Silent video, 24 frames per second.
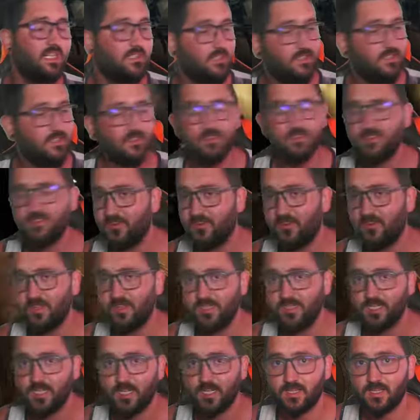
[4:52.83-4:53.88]
this is
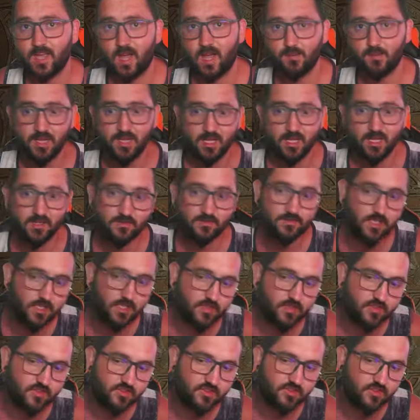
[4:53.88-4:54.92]
definitely the time because
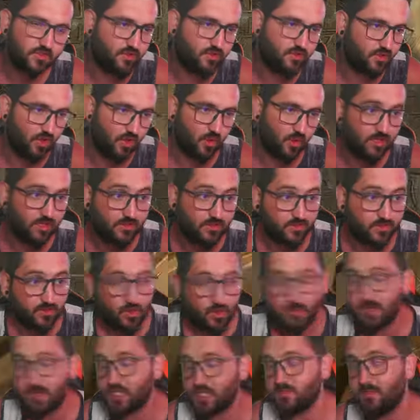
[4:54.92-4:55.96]
there's you know it's
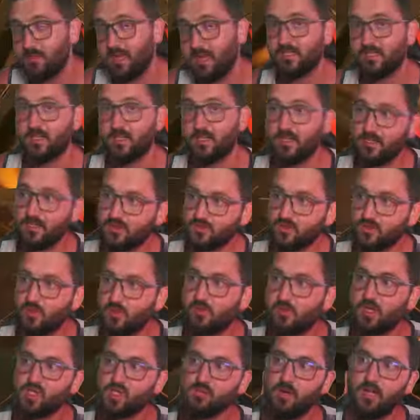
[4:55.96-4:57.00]
so much better. It's so
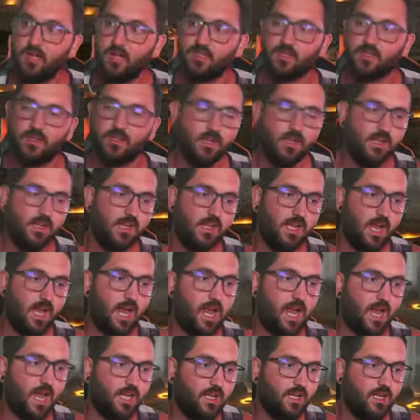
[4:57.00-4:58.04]
much better,
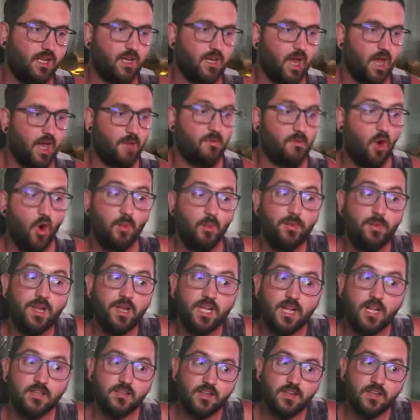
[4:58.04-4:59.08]
and I'm hoping
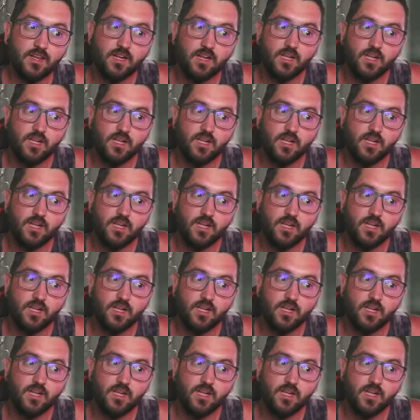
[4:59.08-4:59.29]
that they're